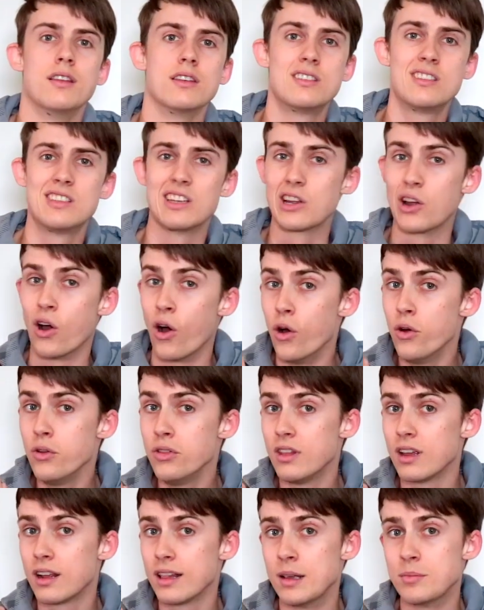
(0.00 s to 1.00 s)
This is a cone
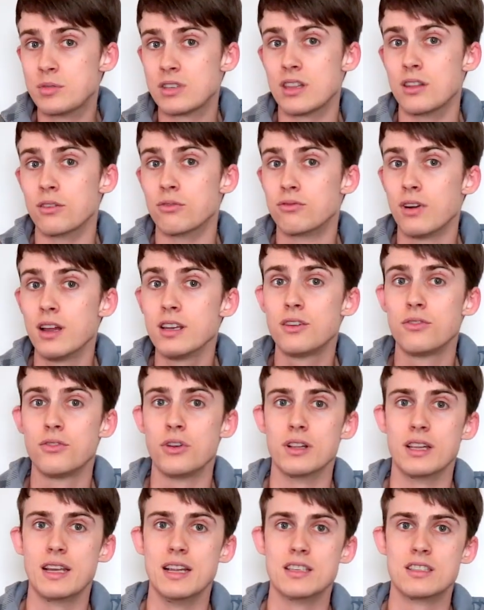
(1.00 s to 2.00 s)
that clips to the front of
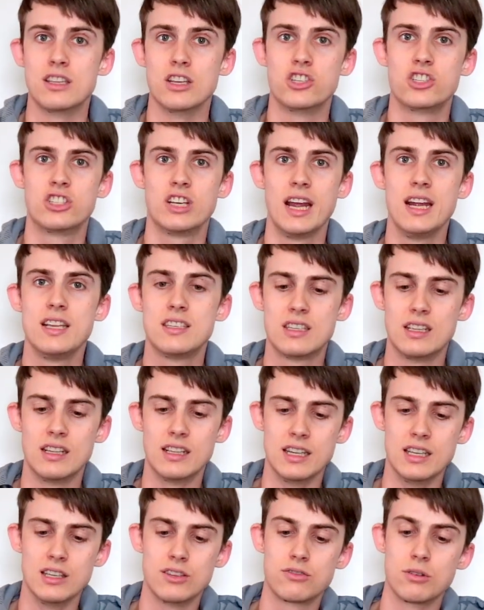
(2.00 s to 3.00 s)
your lens that shades the
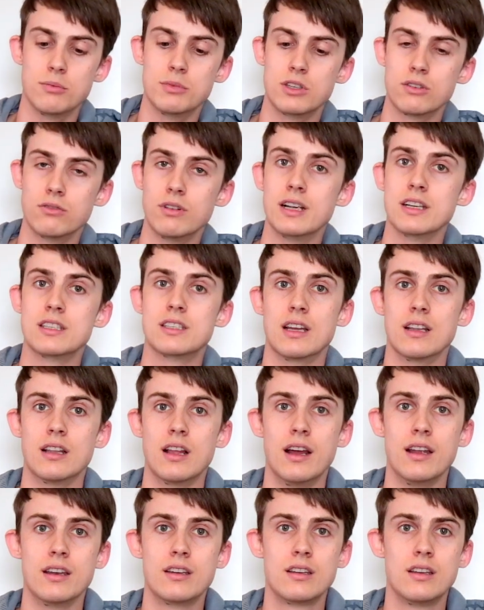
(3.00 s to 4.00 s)
lens from direct
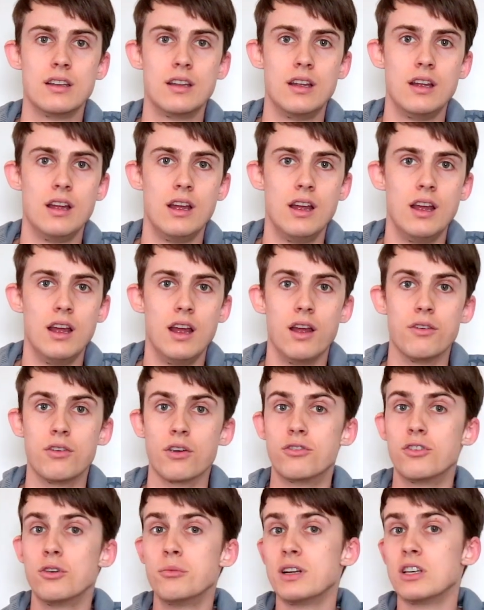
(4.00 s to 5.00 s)
sunlight. If you're
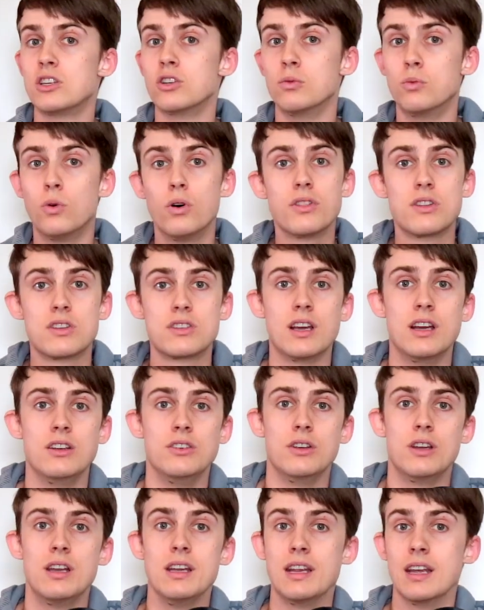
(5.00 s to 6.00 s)
filming toward the sun,
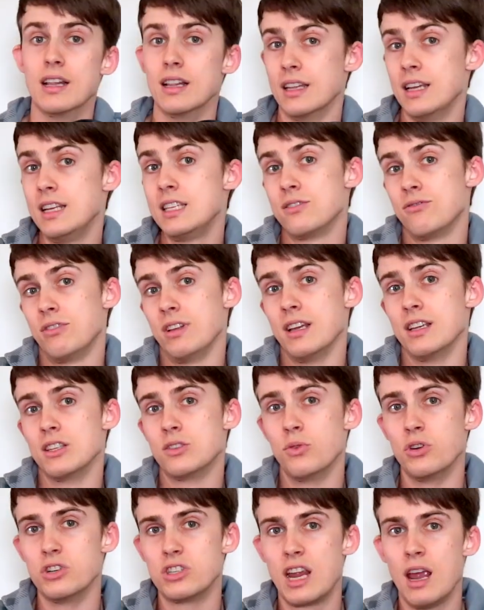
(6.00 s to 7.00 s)
you can get lens flares,
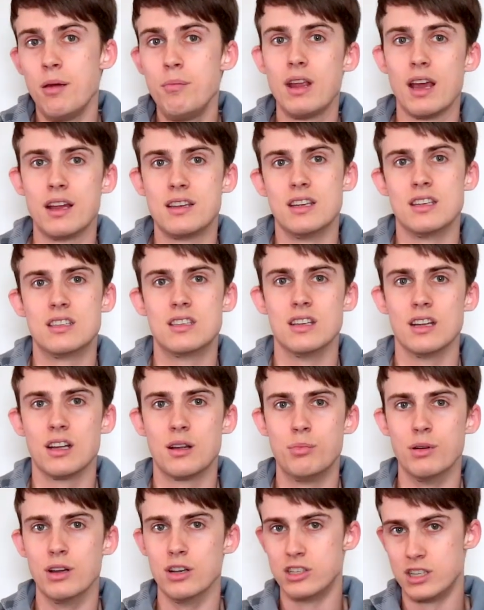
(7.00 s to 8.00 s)
which can be artistic,
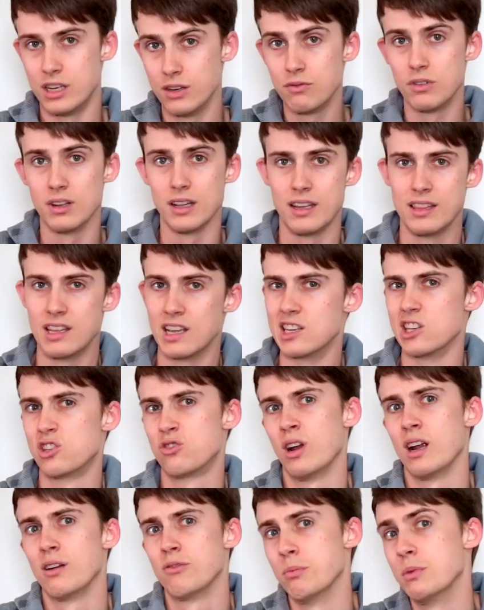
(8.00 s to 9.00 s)
but generally they
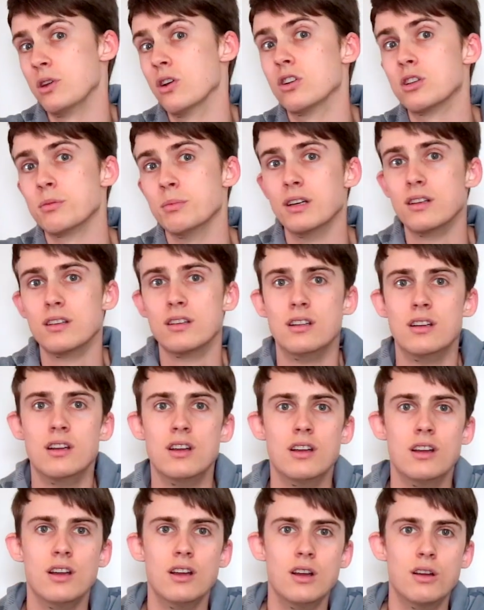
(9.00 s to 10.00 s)
distract from the ultimate.
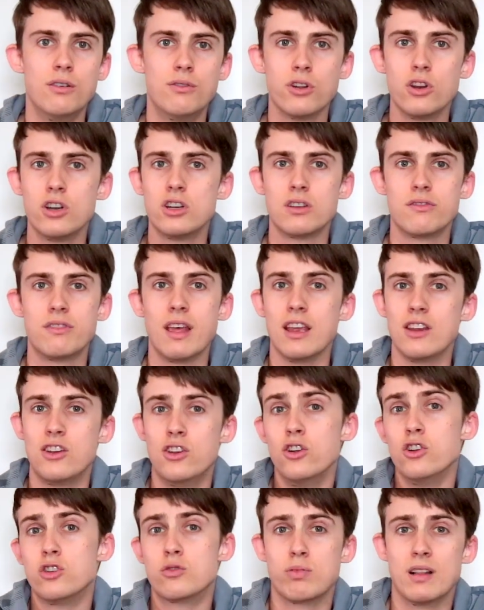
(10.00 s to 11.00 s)
Footage of that
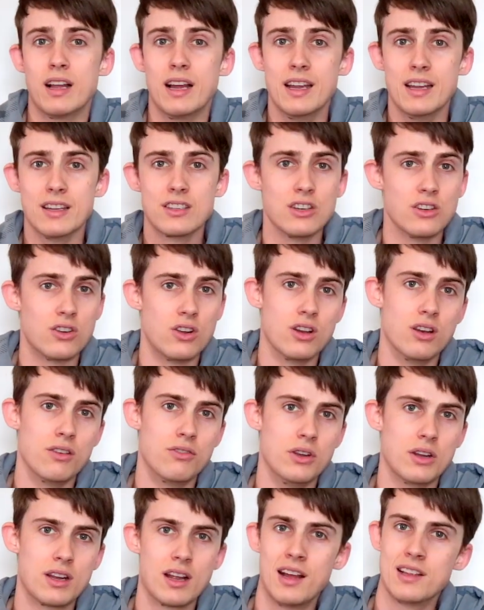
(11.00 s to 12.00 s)
huge play isn't good if
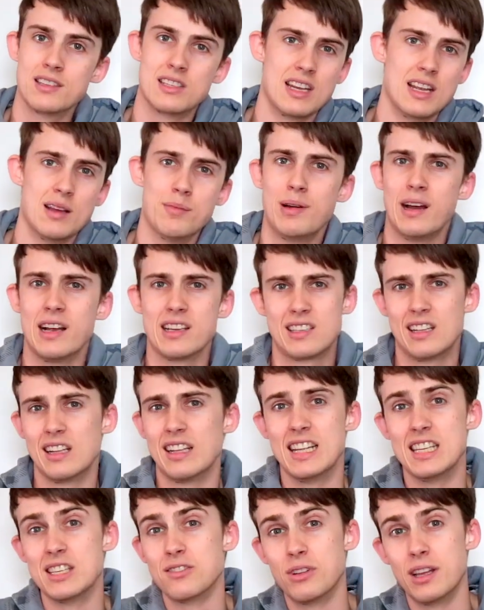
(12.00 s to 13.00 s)
you can't see it past the
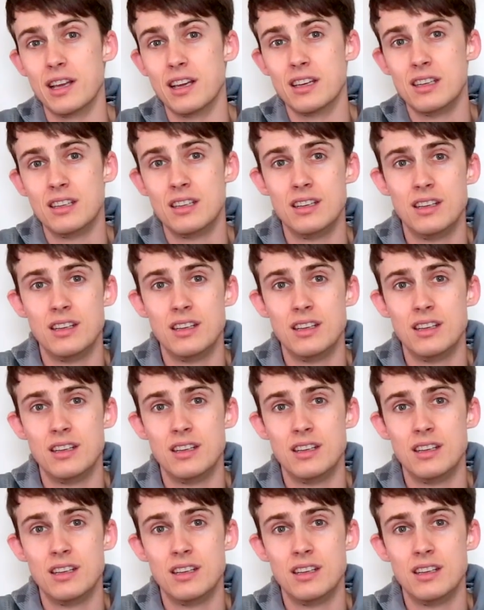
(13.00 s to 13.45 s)
lens flare.